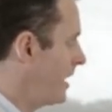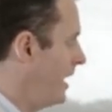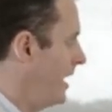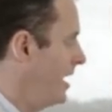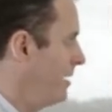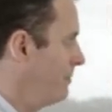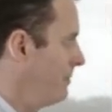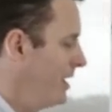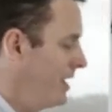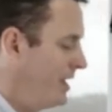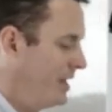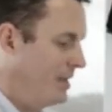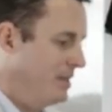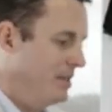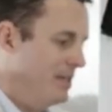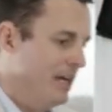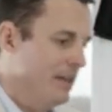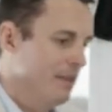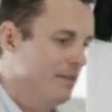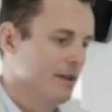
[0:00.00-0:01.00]
Um,
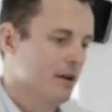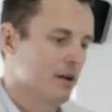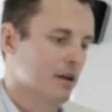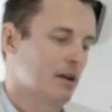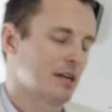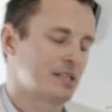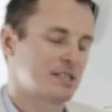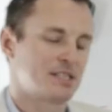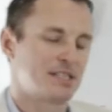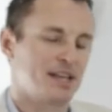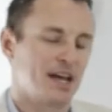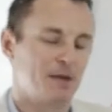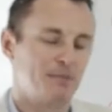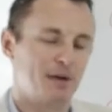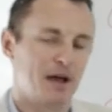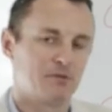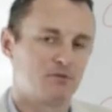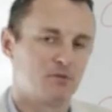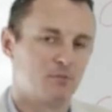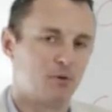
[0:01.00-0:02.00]
the other thing I like to say
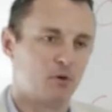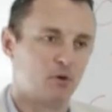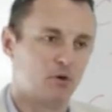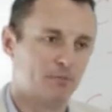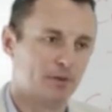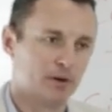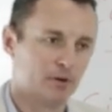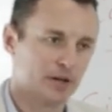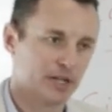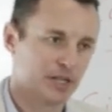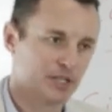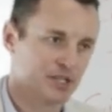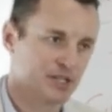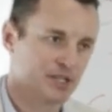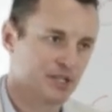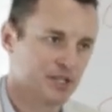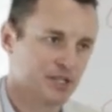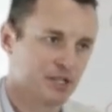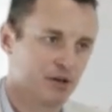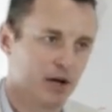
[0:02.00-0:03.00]
about rapport building,
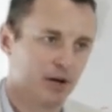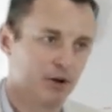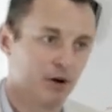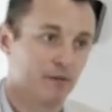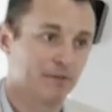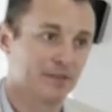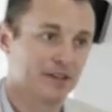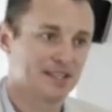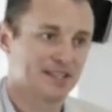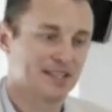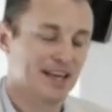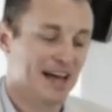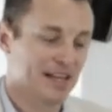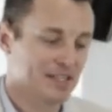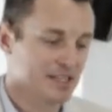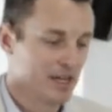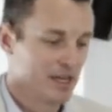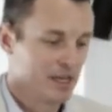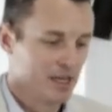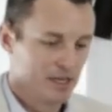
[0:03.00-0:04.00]
just to sign off, is
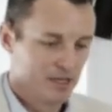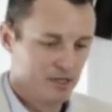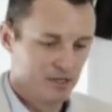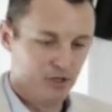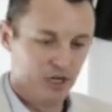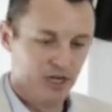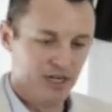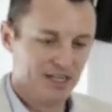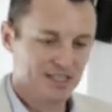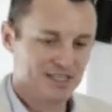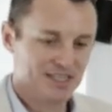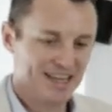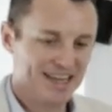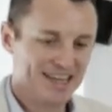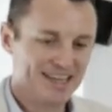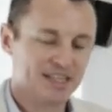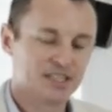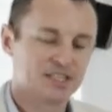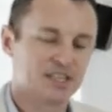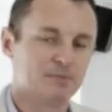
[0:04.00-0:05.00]
that not only is it
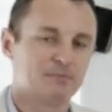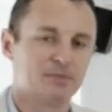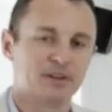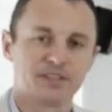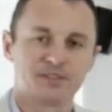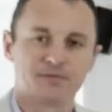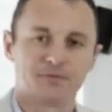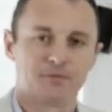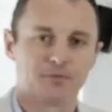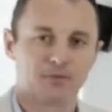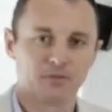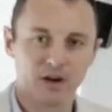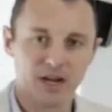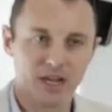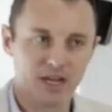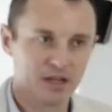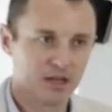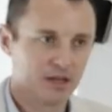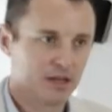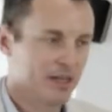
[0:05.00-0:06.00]
easy, but it's
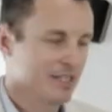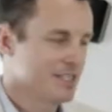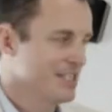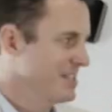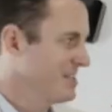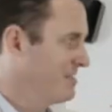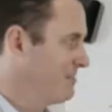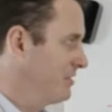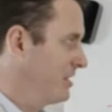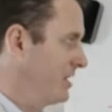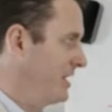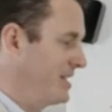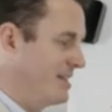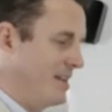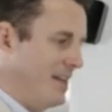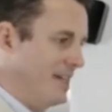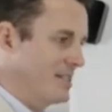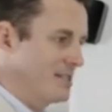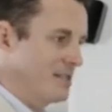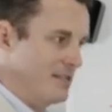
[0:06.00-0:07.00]
free. It doesn't really,
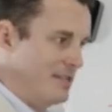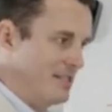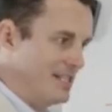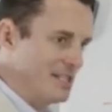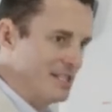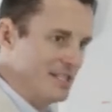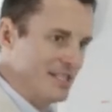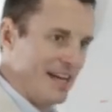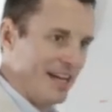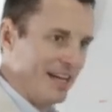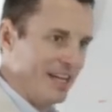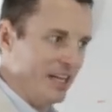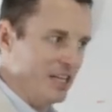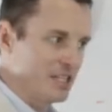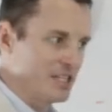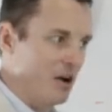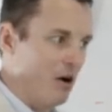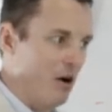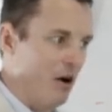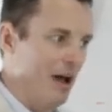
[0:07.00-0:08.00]
it doesn't take any
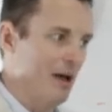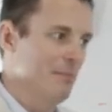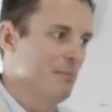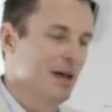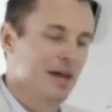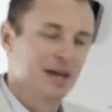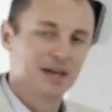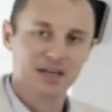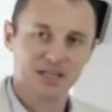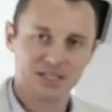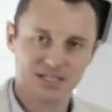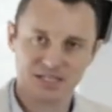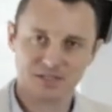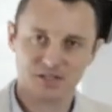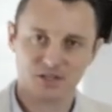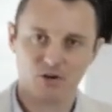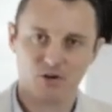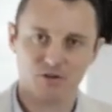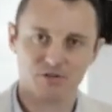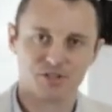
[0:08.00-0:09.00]
time, it
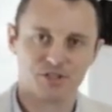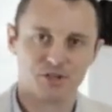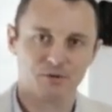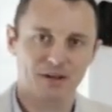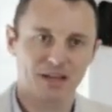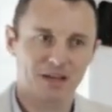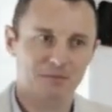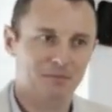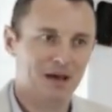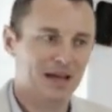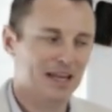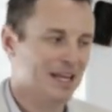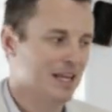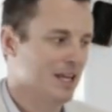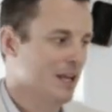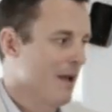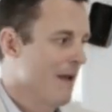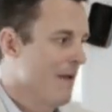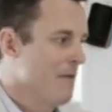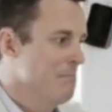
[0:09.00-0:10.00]
doesn't cost you any
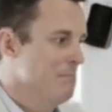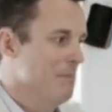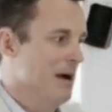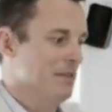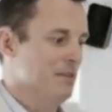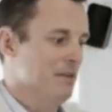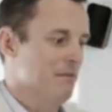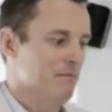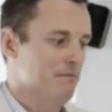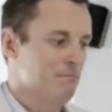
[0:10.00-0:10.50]
money, but the